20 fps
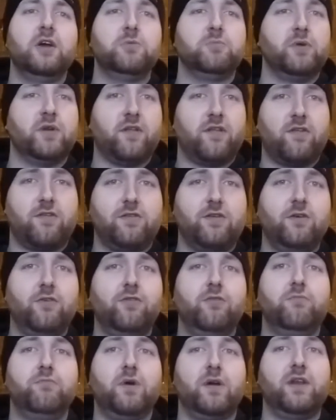but it's
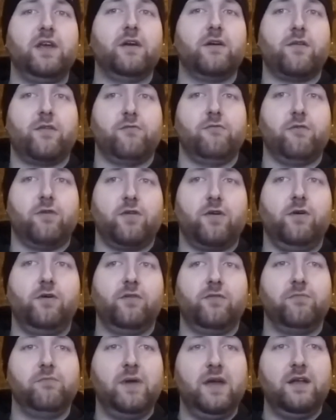still money as a result
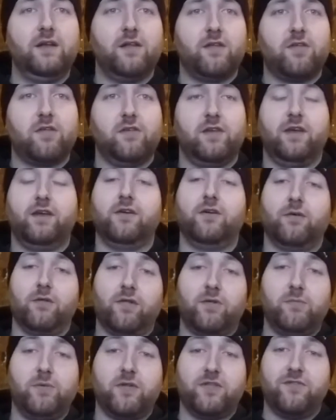of me listening on
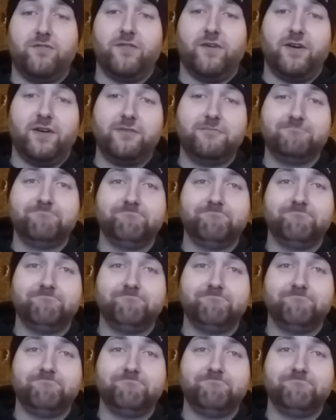Spotify.